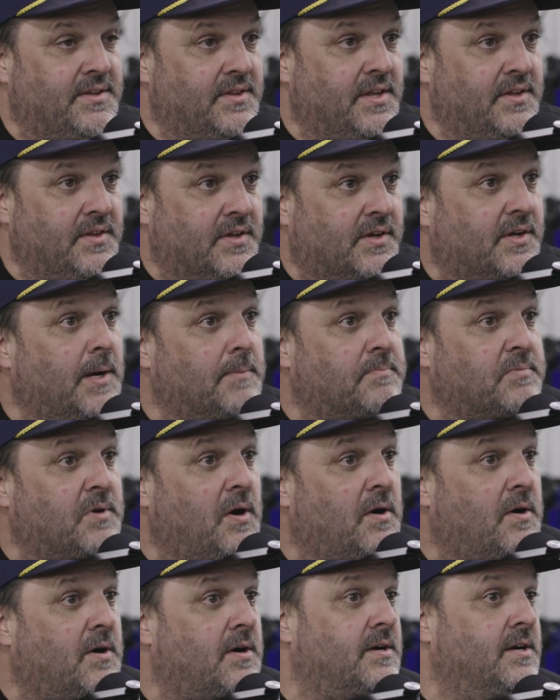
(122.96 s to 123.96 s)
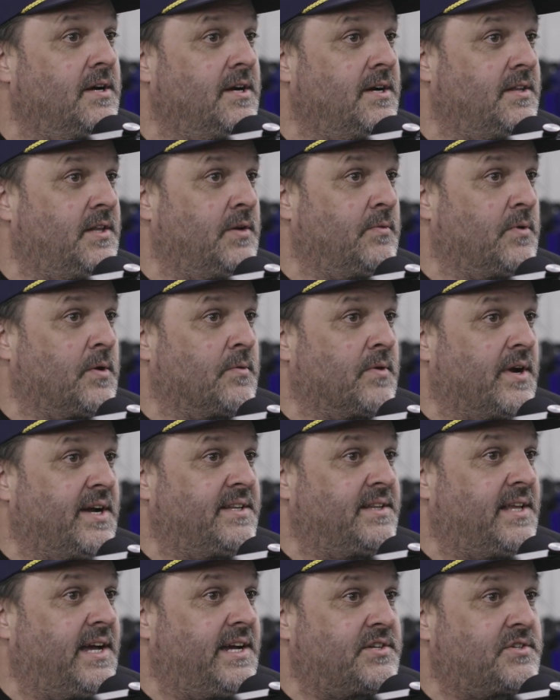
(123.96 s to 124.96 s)
and then the Cup car that we
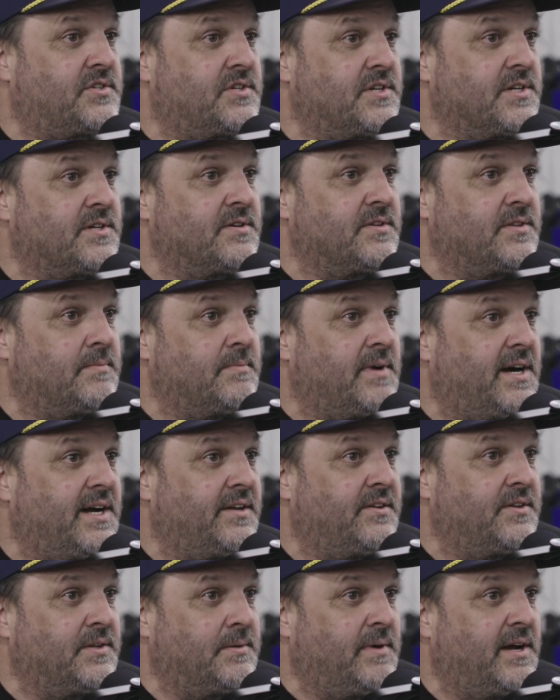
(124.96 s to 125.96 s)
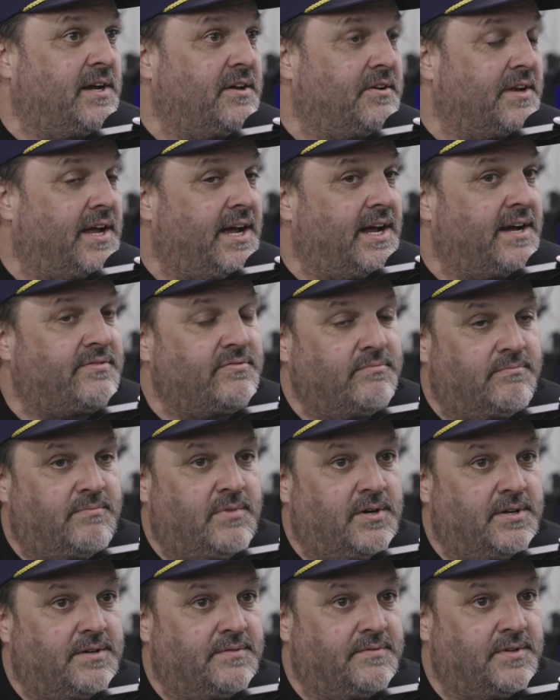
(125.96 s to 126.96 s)
ran last year in the mile and a half in
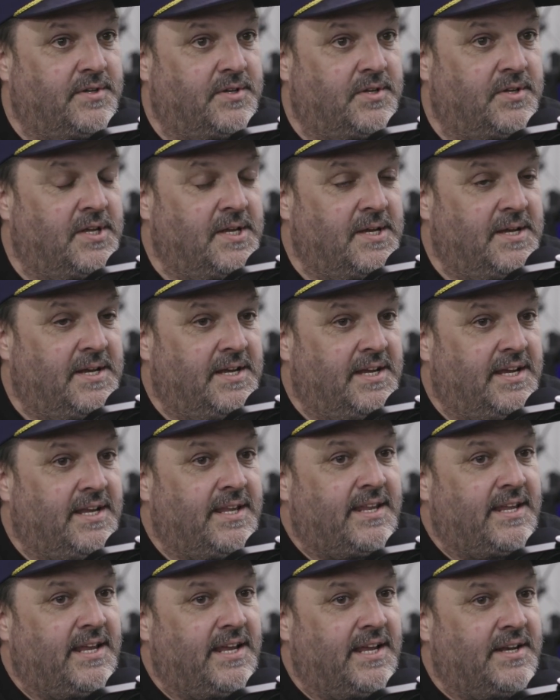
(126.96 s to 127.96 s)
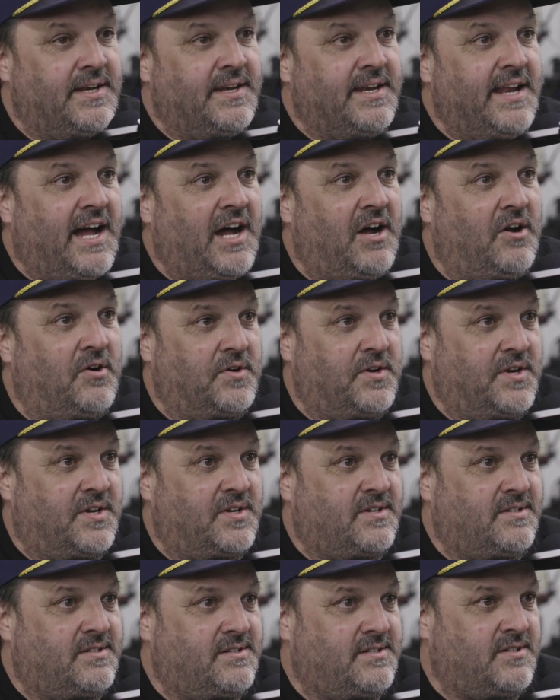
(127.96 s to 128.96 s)
Bonneville, and now to
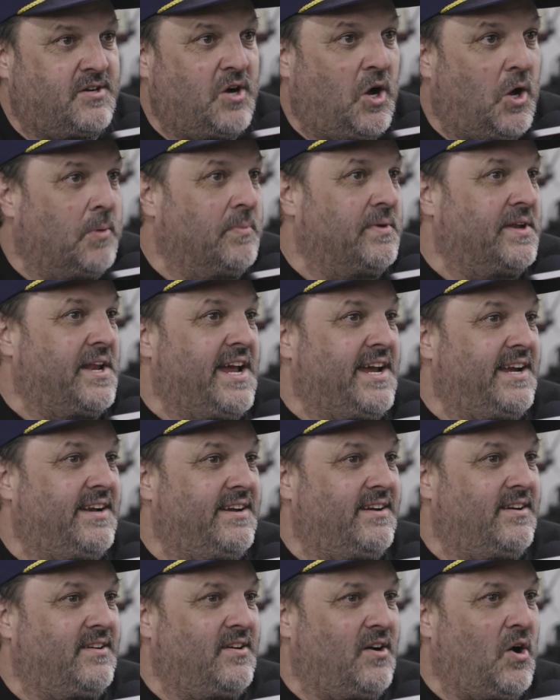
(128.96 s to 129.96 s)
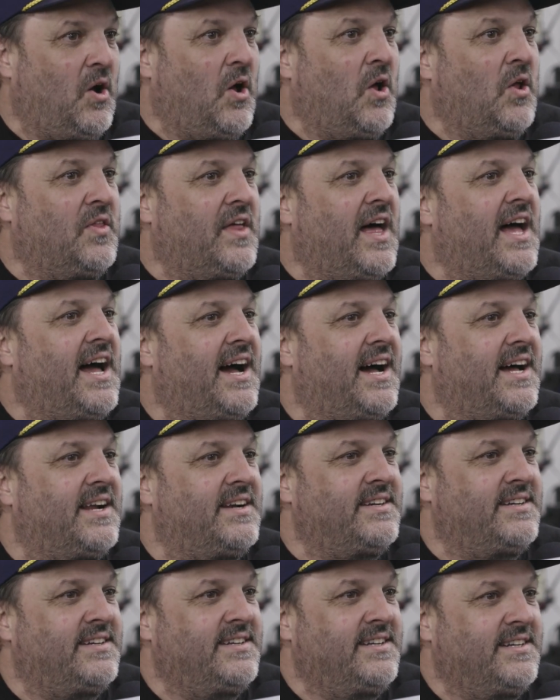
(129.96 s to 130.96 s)
culminate all that
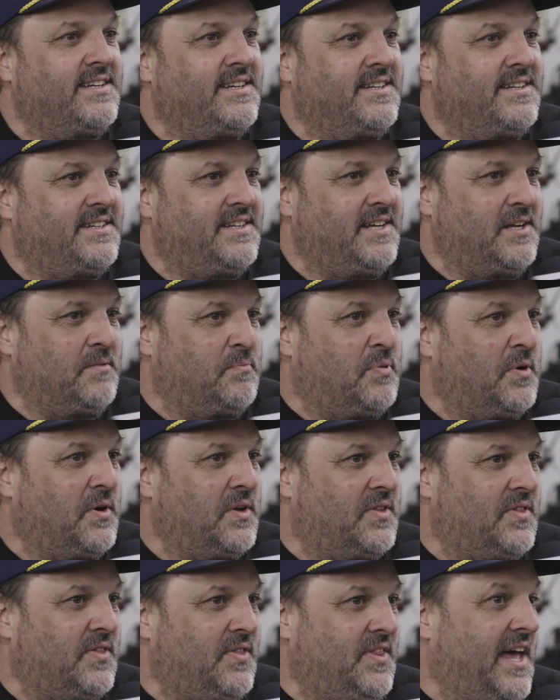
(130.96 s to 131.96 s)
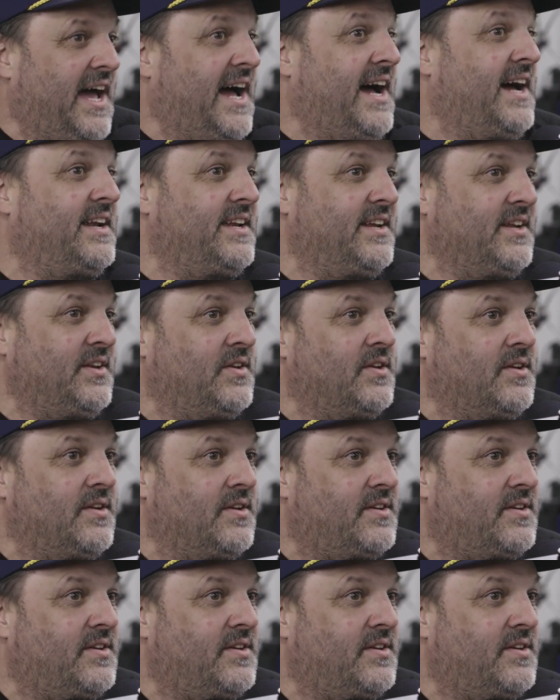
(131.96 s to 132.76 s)
and put that in the